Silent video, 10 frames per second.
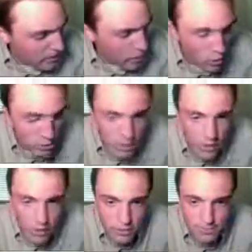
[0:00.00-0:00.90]
term
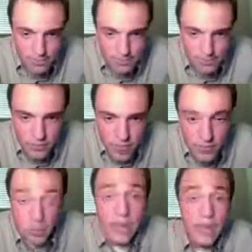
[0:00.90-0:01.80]
there,
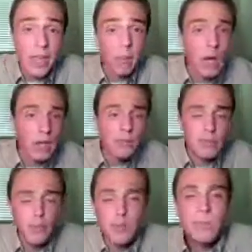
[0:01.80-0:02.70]
a double hanging pawn
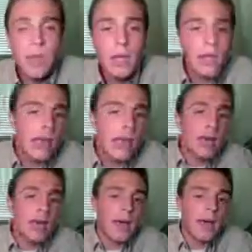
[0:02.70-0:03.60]
position.
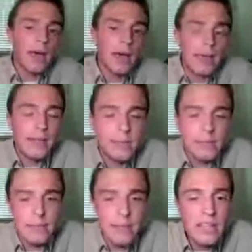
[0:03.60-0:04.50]

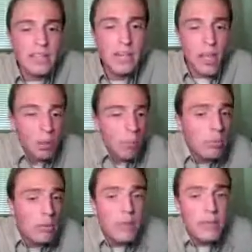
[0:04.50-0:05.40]
It's not
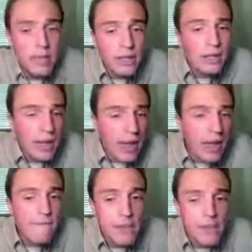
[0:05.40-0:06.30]
completely
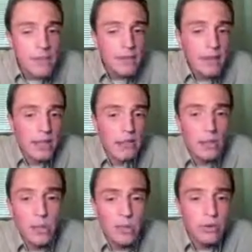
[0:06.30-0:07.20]
evident as
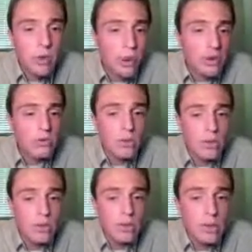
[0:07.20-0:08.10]
to whether or not white is
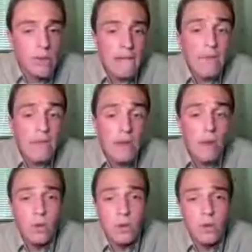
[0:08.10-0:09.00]
going to get a
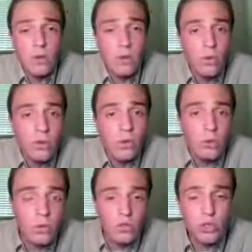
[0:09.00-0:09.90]
very good
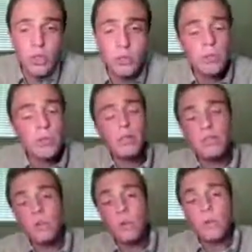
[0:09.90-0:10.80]
position here, but
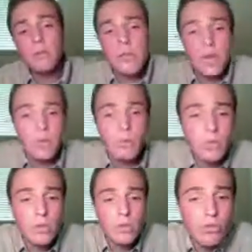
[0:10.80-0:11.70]
he's going to be
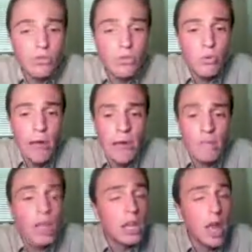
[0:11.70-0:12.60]
able to
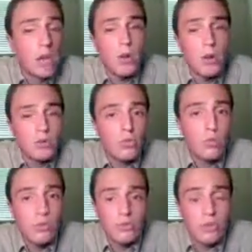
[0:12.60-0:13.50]
have a lot better control
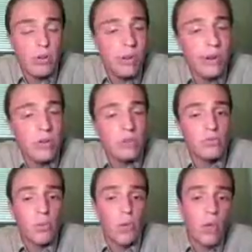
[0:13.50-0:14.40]
of the center and
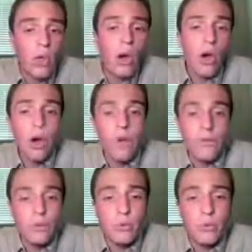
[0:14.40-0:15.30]
control
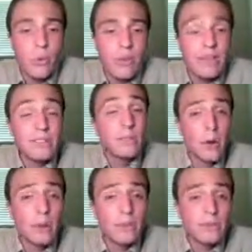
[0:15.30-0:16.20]
of the critical light
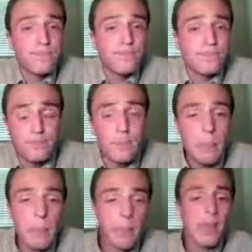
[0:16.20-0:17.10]
squares.
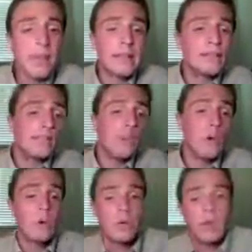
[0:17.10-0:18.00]
And
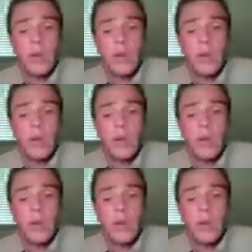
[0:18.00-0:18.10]
so